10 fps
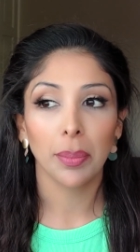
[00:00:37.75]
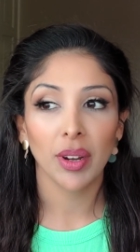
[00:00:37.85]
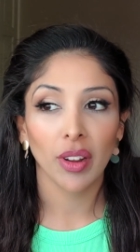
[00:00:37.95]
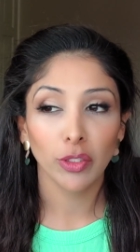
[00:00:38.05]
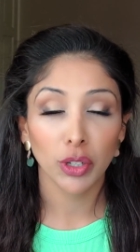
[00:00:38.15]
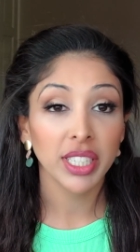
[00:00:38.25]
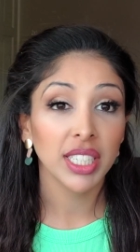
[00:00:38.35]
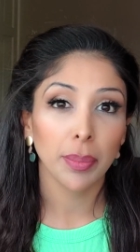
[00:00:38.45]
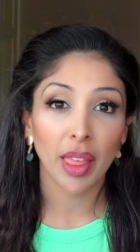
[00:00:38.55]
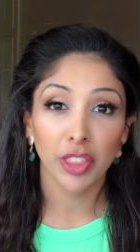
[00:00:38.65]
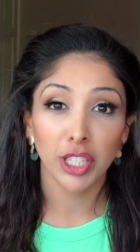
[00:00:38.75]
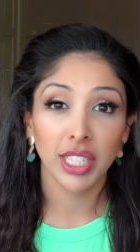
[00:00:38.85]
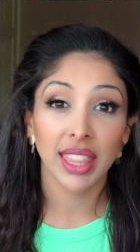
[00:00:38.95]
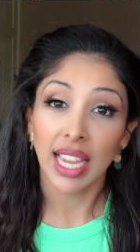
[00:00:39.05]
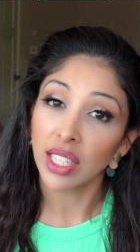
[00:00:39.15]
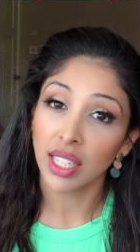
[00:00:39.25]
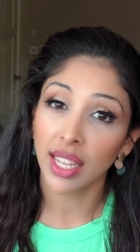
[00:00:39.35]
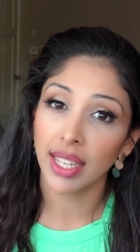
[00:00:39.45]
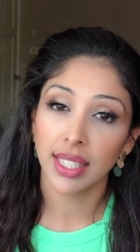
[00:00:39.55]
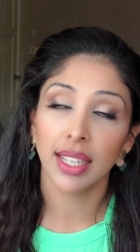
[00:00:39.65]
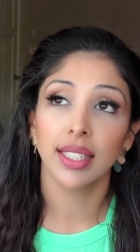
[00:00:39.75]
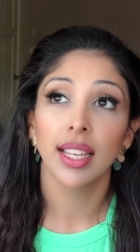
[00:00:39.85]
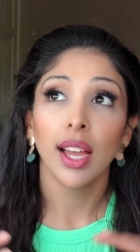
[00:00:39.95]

but I've treated about 30,000 cases